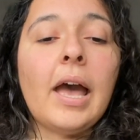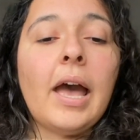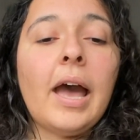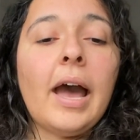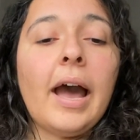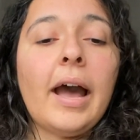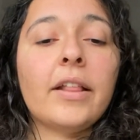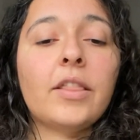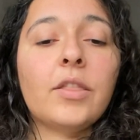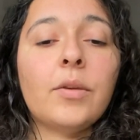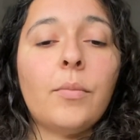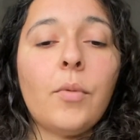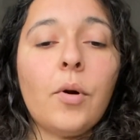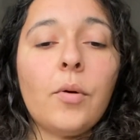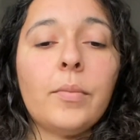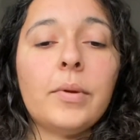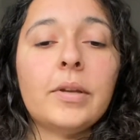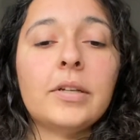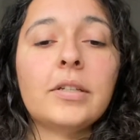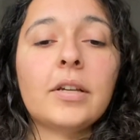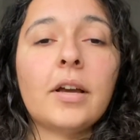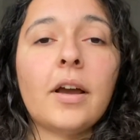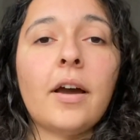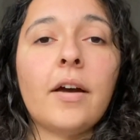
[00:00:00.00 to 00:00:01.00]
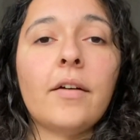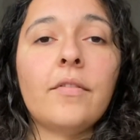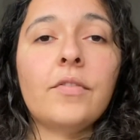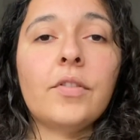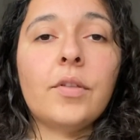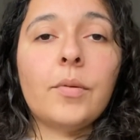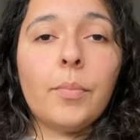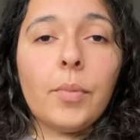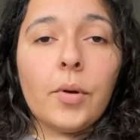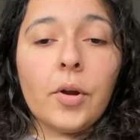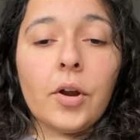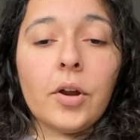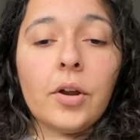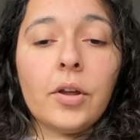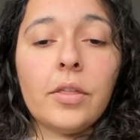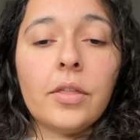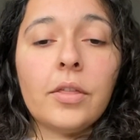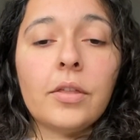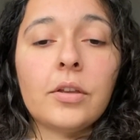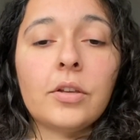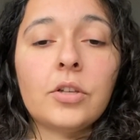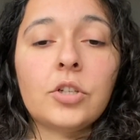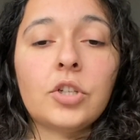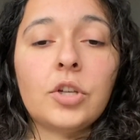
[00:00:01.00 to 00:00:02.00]
At the moment of the
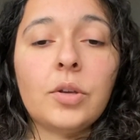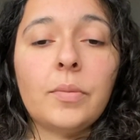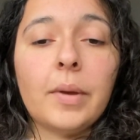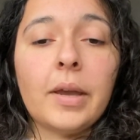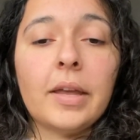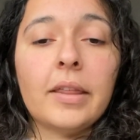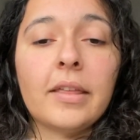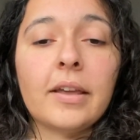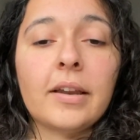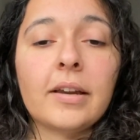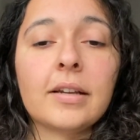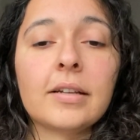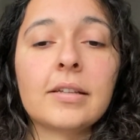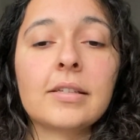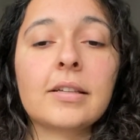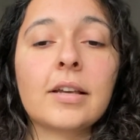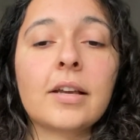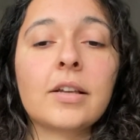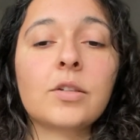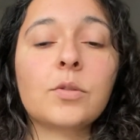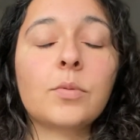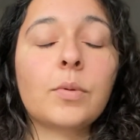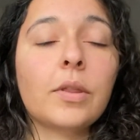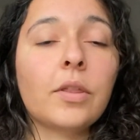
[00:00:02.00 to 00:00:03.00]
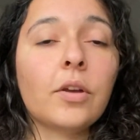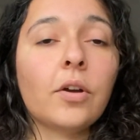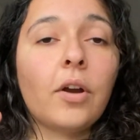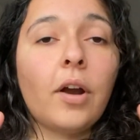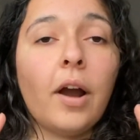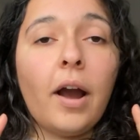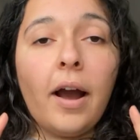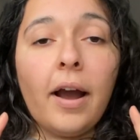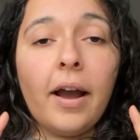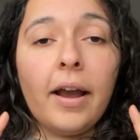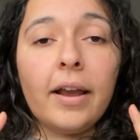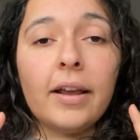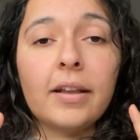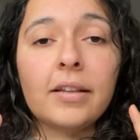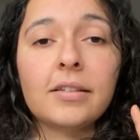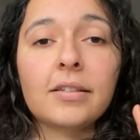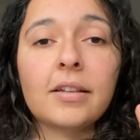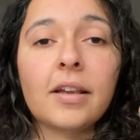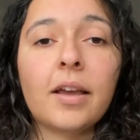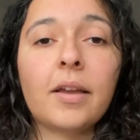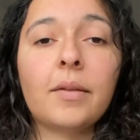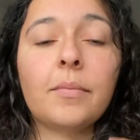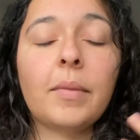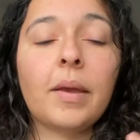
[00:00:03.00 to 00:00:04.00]
birth, she may then assess with her eyes
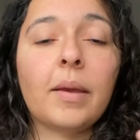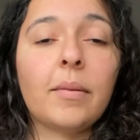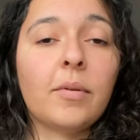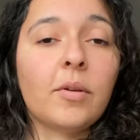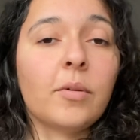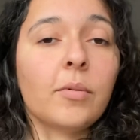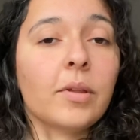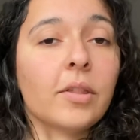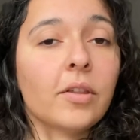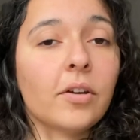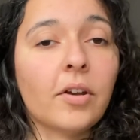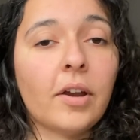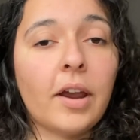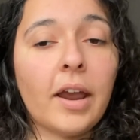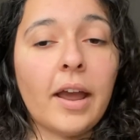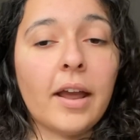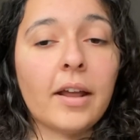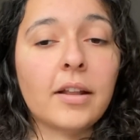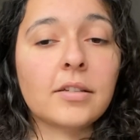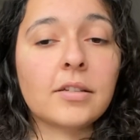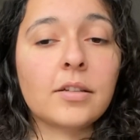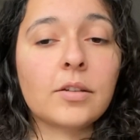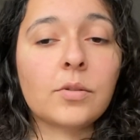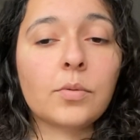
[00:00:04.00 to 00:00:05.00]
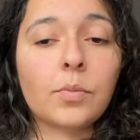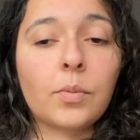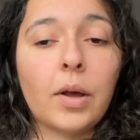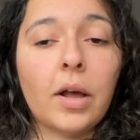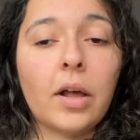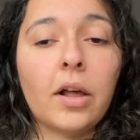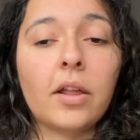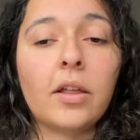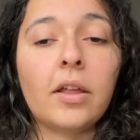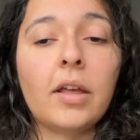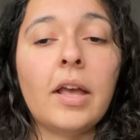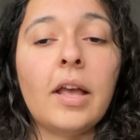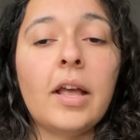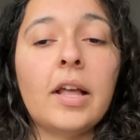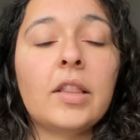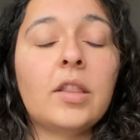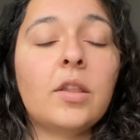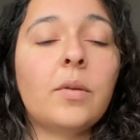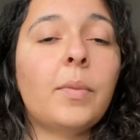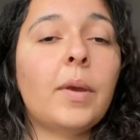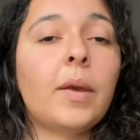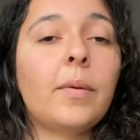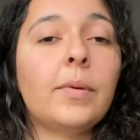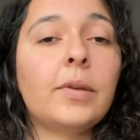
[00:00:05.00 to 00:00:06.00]
and maybe with her hands as well
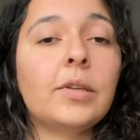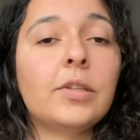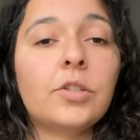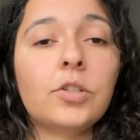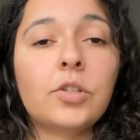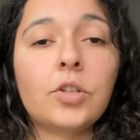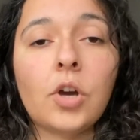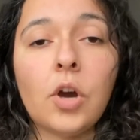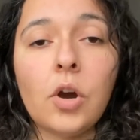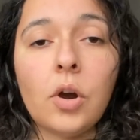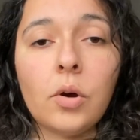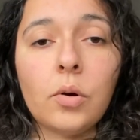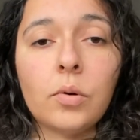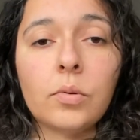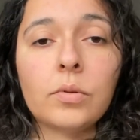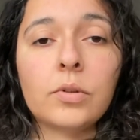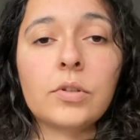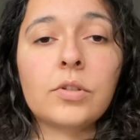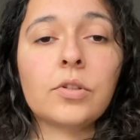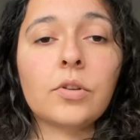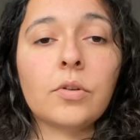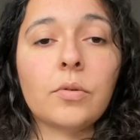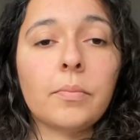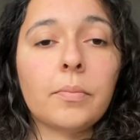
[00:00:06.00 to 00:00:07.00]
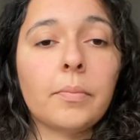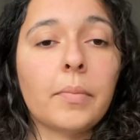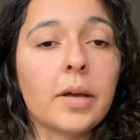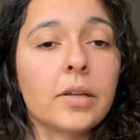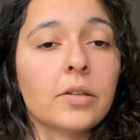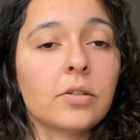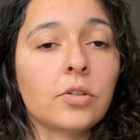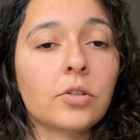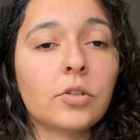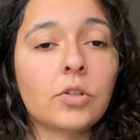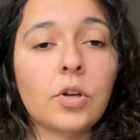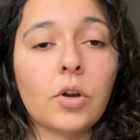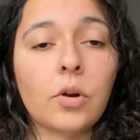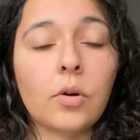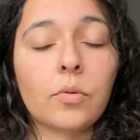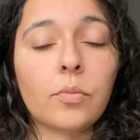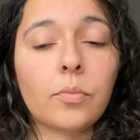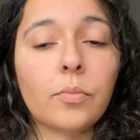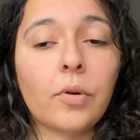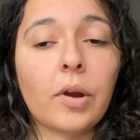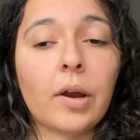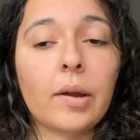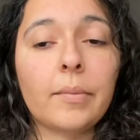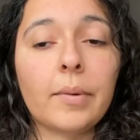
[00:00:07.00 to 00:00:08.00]
the baby's tone, so muscle tone
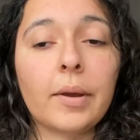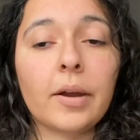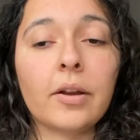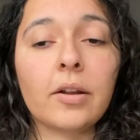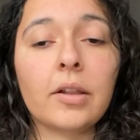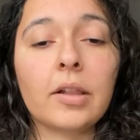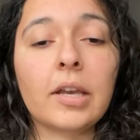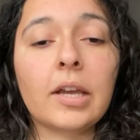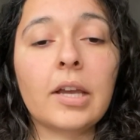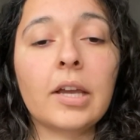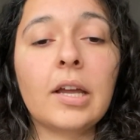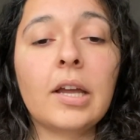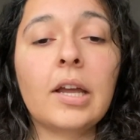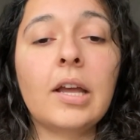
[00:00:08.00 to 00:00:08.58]
primarily,